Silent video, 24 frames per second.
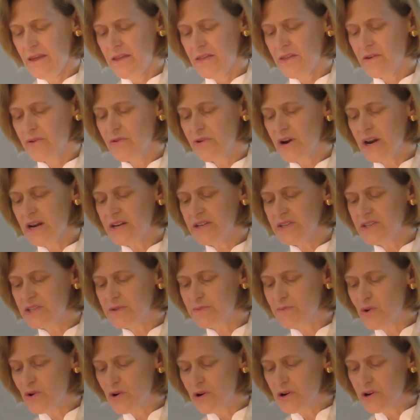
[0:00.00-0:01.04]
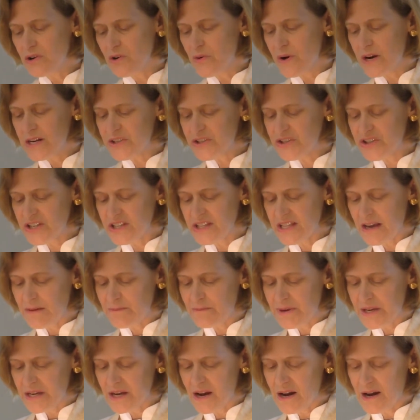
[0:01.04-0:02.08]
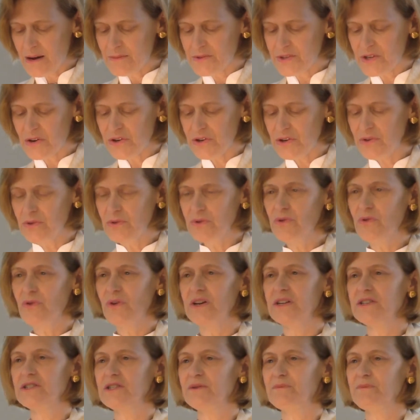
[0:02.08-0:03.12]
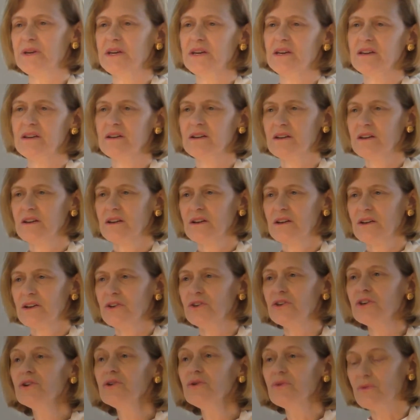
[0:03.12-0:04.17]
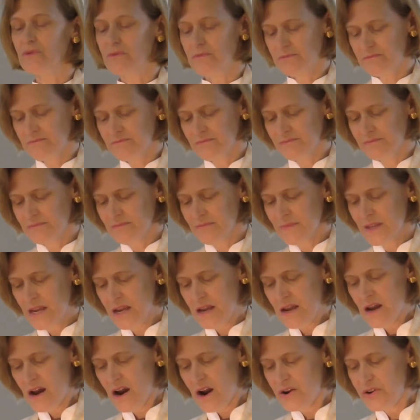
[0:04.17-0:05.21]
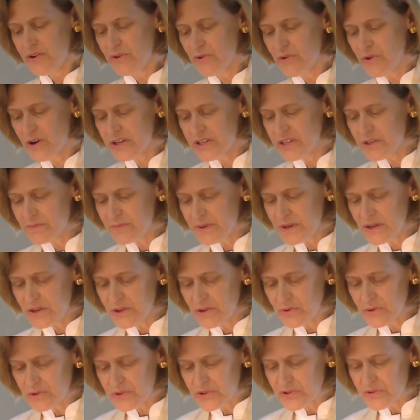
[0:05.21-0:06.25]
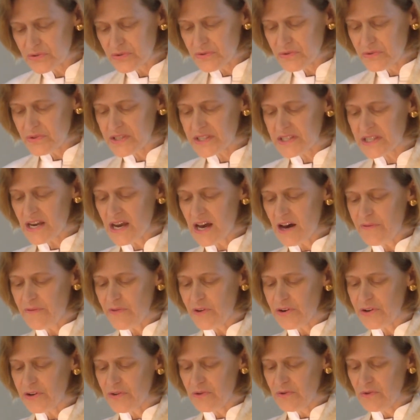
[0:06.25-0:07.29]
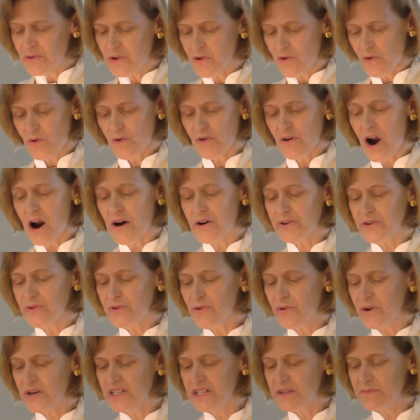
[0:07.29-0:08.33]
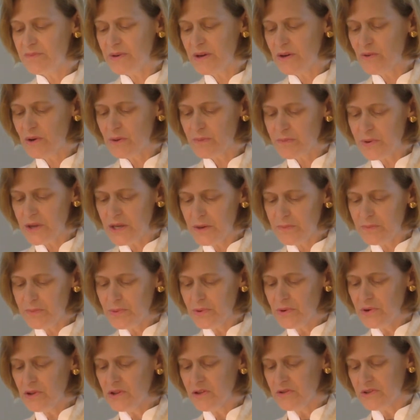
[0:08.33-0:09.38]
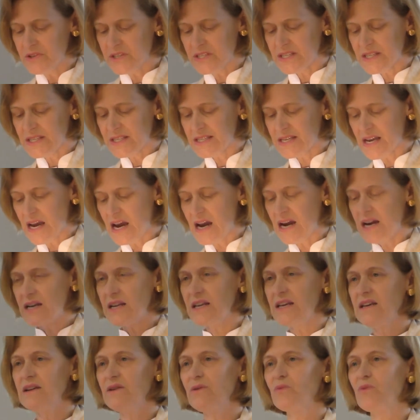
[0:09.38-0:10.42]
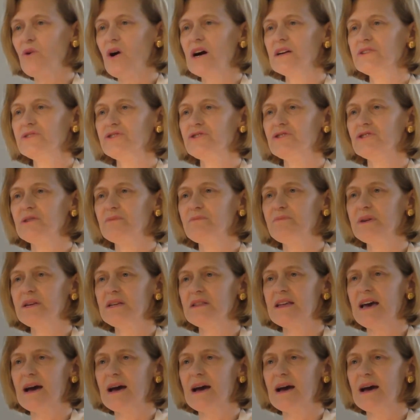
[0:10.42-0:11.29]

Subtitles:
The greatest moral question then becomes, are you going to be you? Are you going to be your true self? Or are you going to be what people or society want you to be?